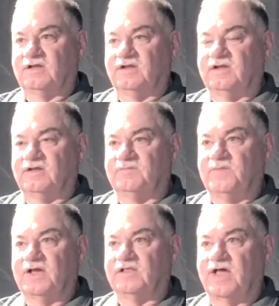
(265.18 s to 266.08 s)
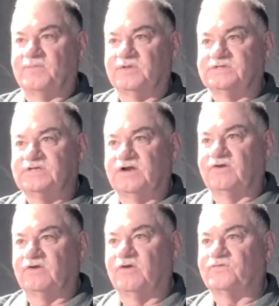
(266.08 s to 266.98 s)
in the megalopolis there,
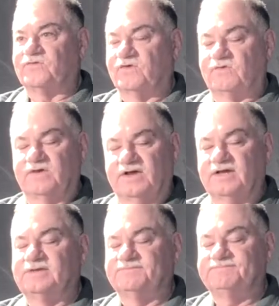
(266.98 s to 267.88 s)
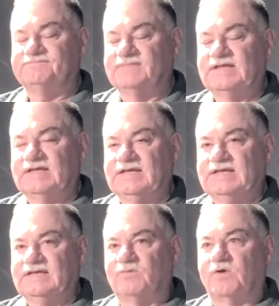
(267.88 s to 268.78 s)
and also
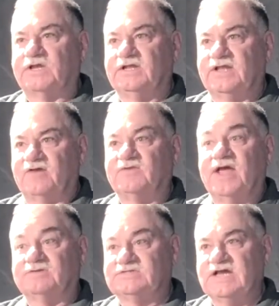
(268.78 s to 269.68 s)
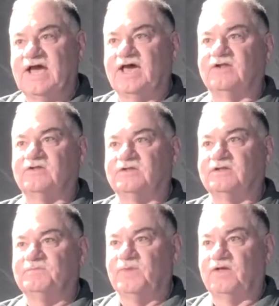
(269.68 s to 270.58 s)
working downtown Seattle
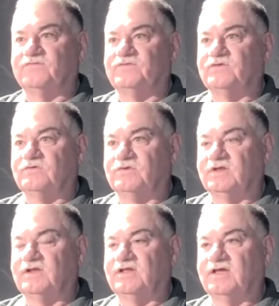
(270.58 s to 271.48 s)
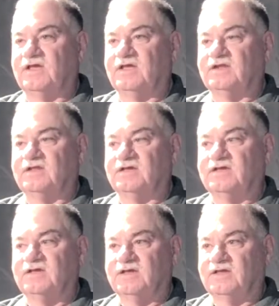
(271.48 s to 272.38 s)
and Bellevue and
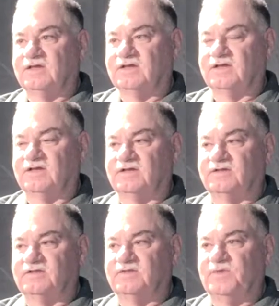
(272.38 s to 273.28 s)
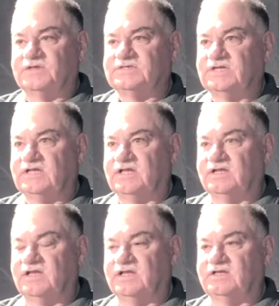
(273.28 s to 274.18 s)
the big city
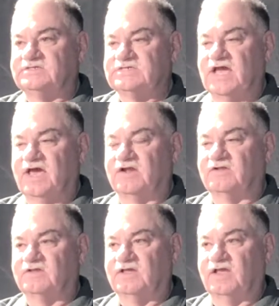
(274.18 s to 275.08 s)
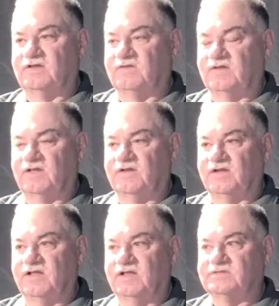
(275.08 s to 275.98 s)
in Seattle and
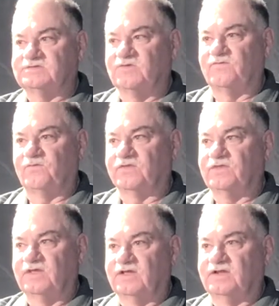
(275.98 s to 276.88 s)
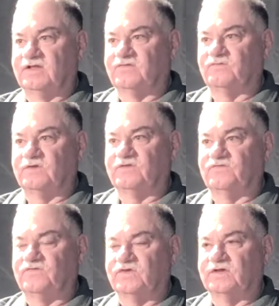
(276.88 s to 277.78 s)
so forth, this
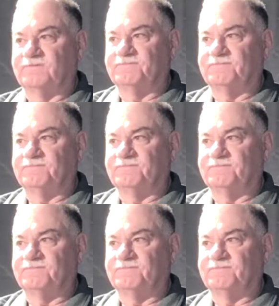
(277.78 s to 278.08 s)
was a